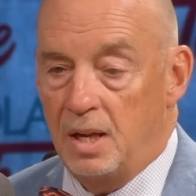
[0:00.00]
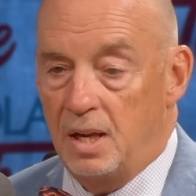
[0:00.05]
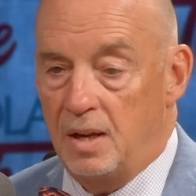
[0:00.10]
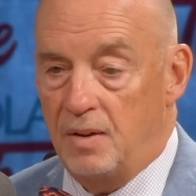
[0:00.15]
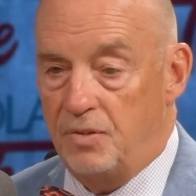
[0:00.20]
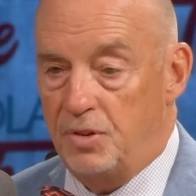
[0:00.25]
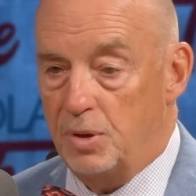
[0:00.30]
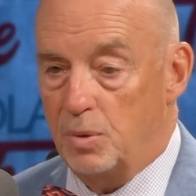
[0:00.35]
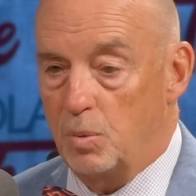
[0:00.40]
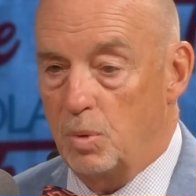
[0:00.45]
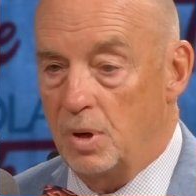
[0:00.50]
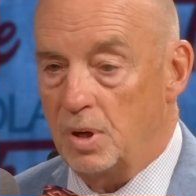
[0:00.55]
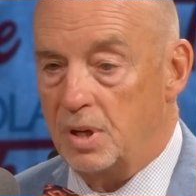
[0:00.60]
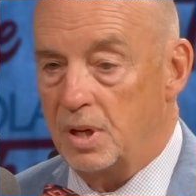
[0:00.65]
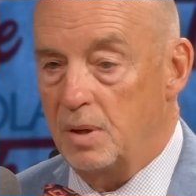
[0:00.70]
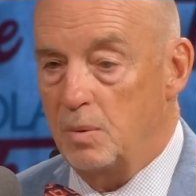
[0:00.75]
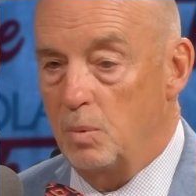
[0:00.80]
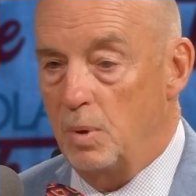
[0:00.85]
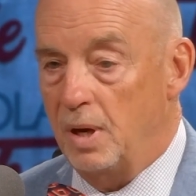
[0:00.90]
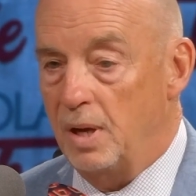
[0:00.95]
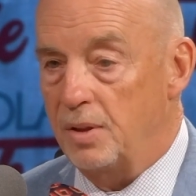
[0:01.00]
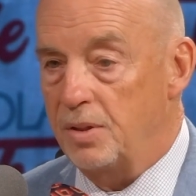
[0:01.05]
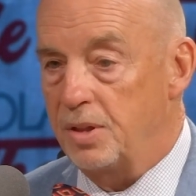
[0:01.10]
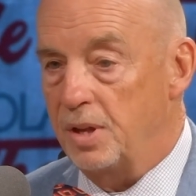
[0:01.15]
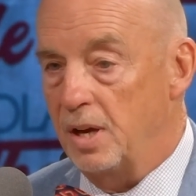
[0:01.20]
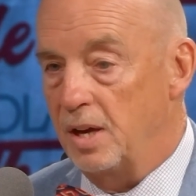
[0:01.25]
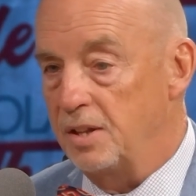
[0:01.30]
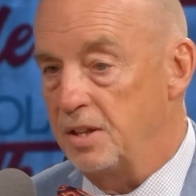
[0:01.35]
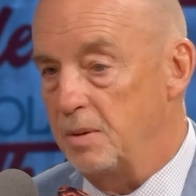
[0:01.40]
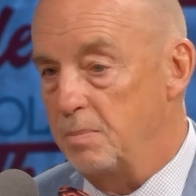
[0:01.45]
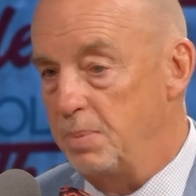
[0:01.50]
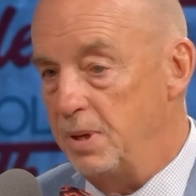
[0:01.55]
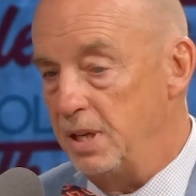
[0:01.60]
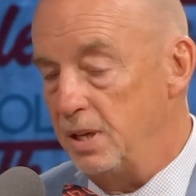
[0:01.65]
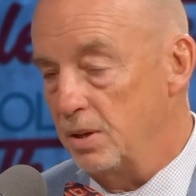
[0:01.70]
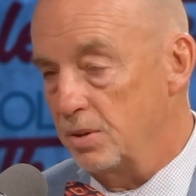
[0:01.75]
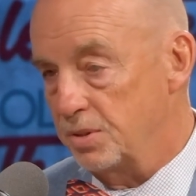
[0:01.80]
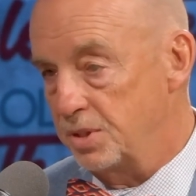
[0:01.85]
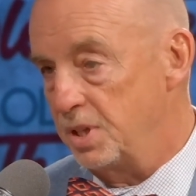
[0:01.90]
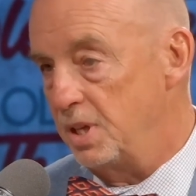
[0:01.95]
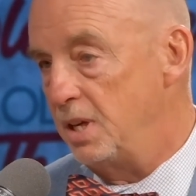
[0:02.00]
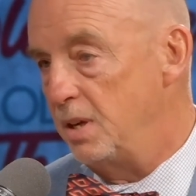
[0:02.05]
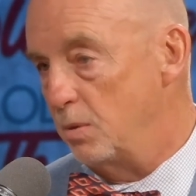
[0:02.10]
If you're working with the BLT, it